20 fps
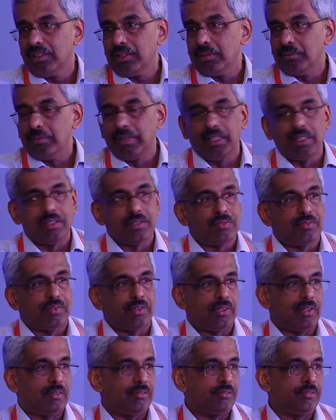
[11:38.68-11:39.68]
because
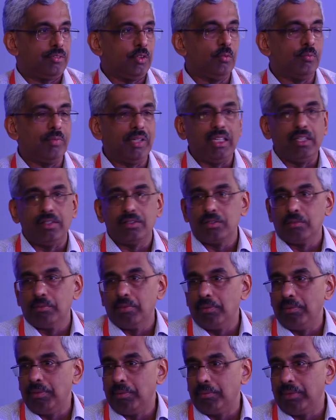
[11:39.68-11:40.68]
for a few minutes you
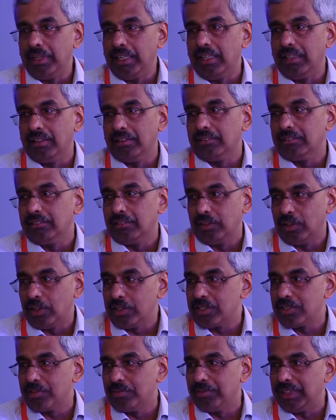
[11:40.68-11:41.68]
may be paying
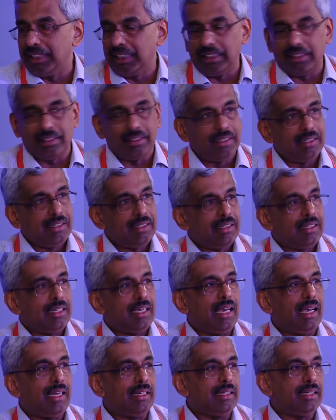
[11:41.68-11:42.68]
lots of money,
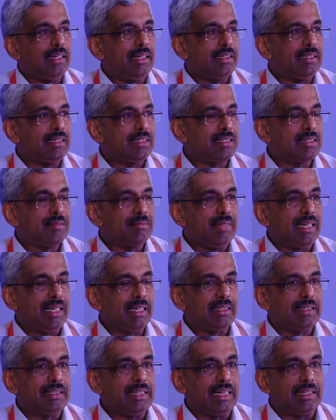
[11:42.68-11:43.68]
and it doesn't
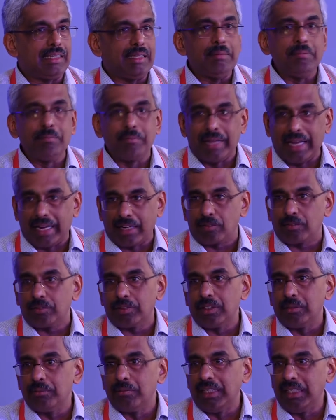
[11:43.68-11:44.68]
make that impact for
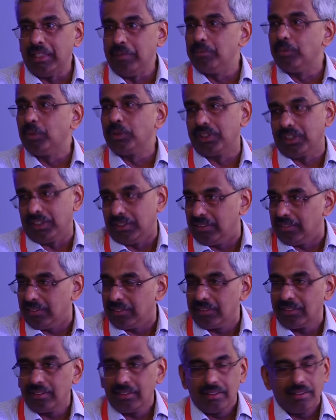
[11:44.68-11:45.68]
the money put in.
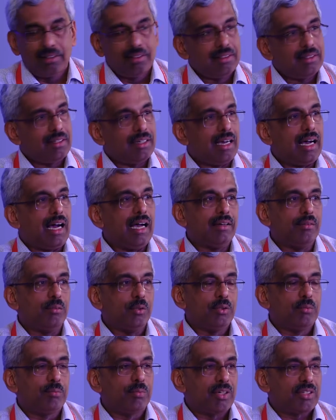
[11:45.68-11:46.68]
I
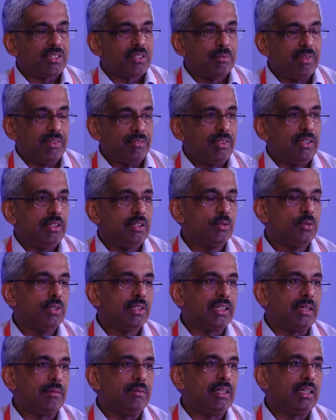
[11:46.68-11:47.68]
would possibly, we in
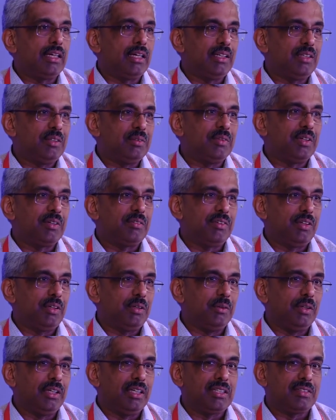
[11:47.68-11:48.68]
Tamil Nadu, what we are
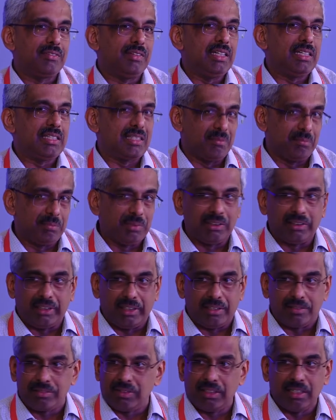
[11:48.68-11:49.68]
doing is very simple
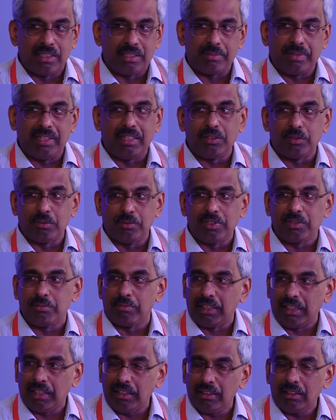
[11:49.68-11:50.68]
things. We are not spending too much
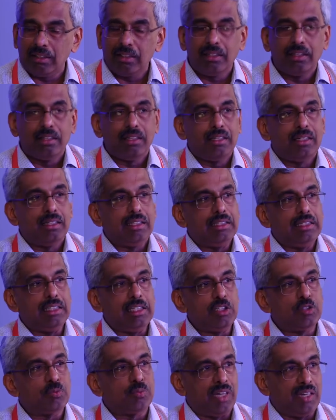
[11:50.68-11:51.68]
money.
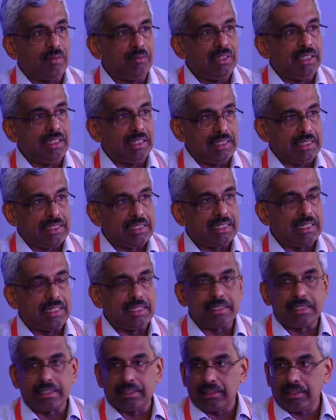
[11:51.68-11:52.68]
Each primary health
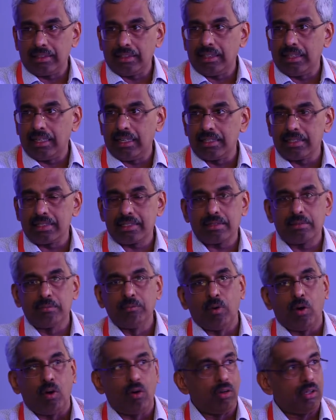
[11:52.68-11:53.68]
center has
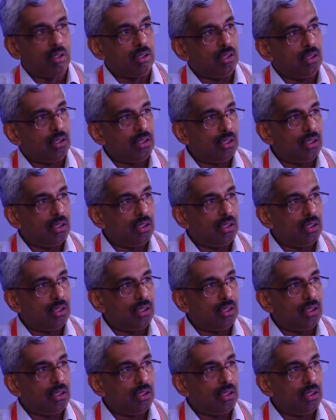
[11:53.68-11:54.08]
small